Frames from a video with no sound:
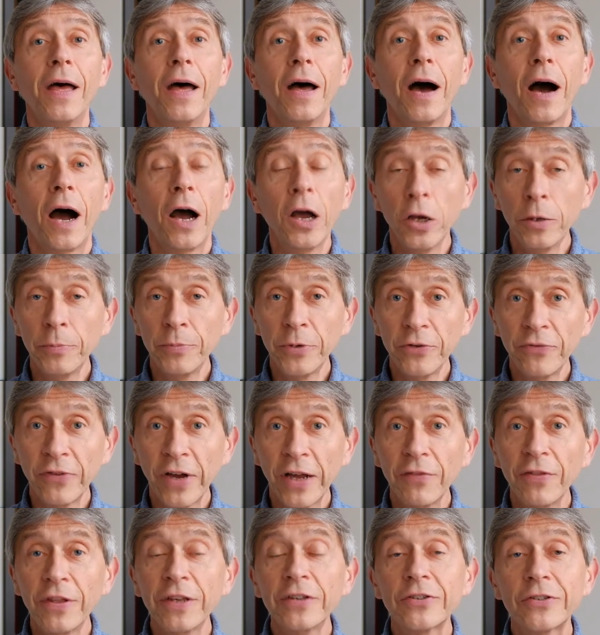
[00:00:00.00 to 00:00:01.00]
I hope you
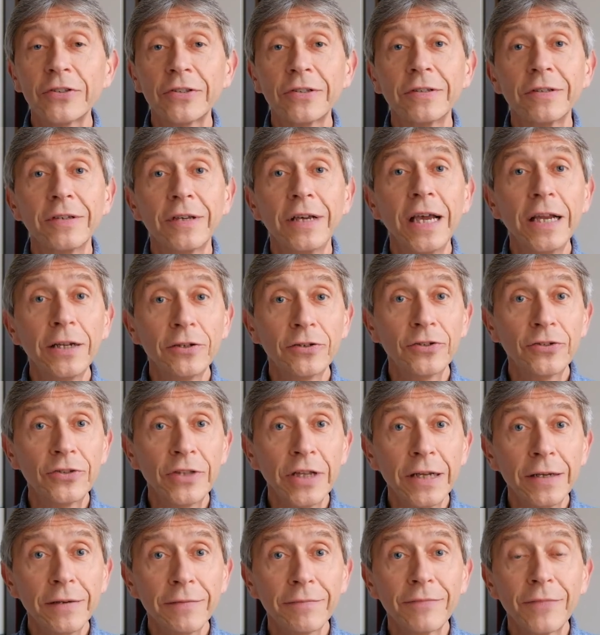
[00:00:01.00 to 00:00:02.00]
found this
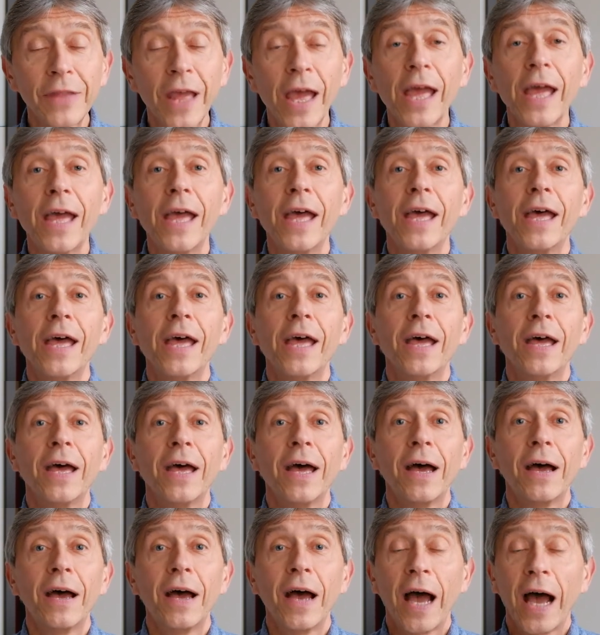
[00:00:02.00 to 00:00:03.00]
interesting.
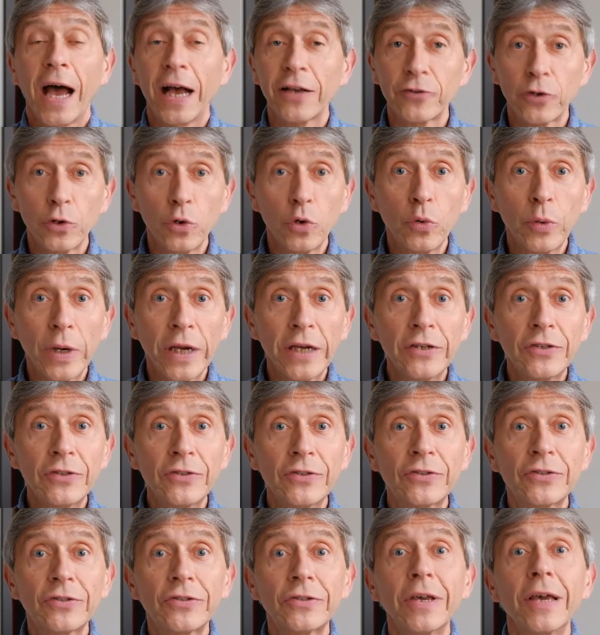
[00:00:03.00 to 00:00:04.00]
As
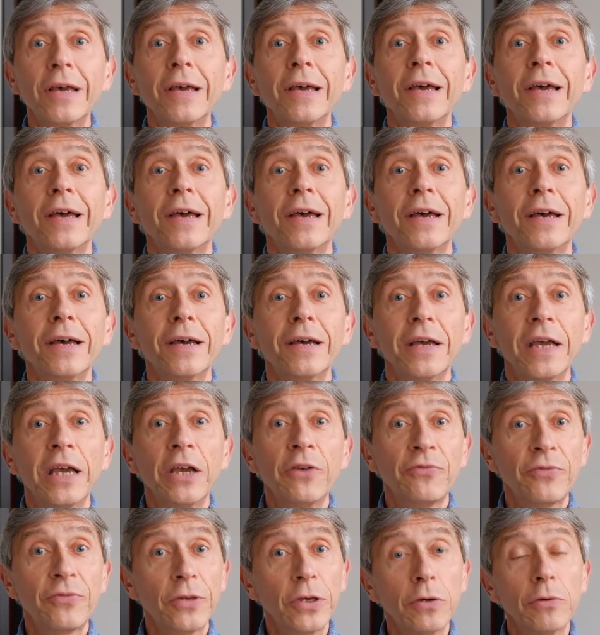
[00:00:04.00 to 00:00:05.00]
always,
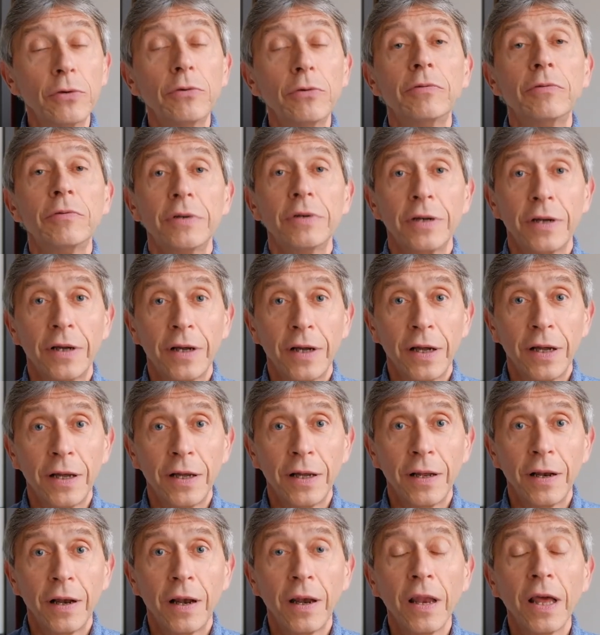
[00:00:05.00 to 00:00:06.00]
if you
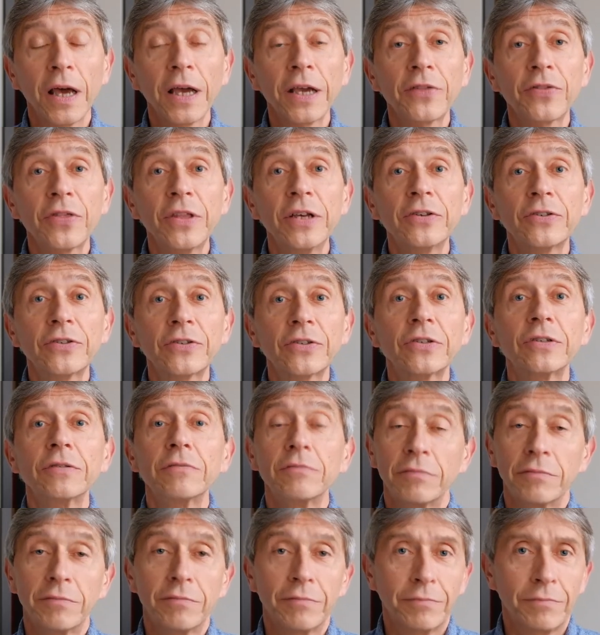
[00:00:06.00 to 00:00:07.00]
like this,
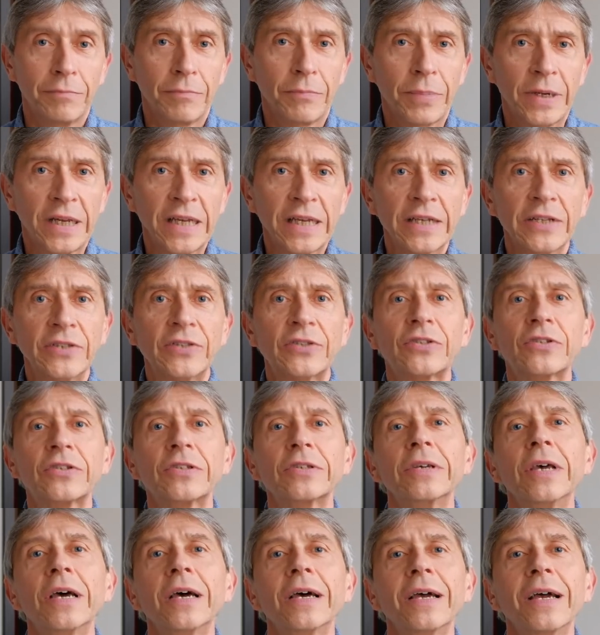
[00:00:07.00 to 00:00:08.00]

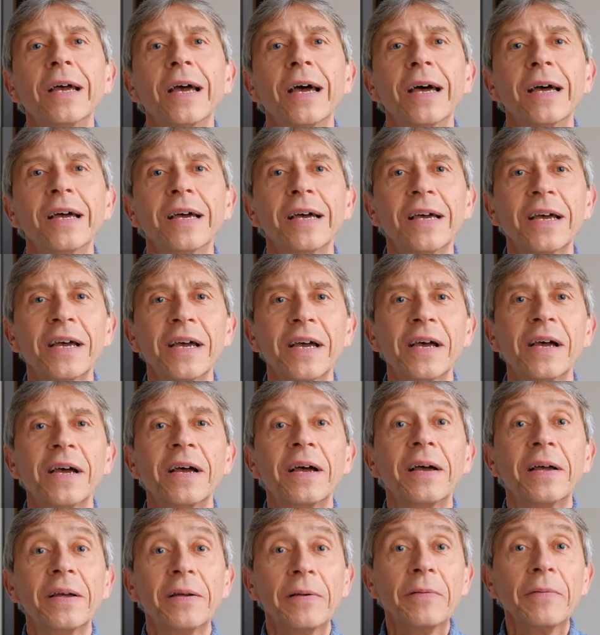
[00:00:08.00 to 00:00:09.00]
please
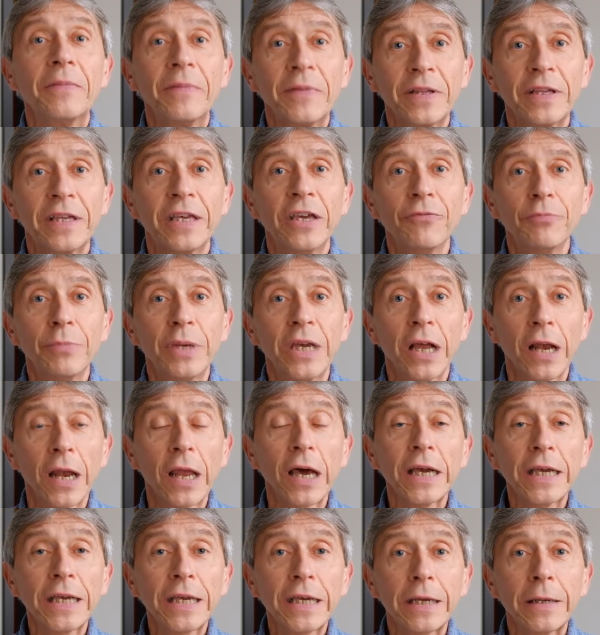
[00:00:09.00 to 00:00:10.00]
give me a
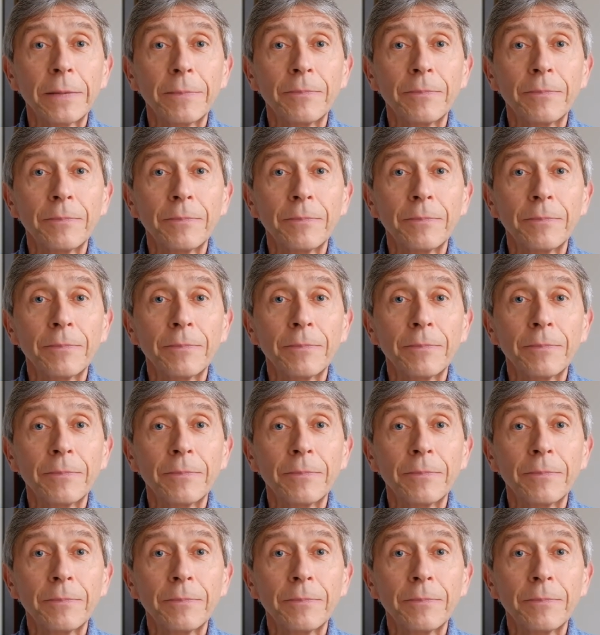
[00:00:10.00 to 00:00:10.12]
like,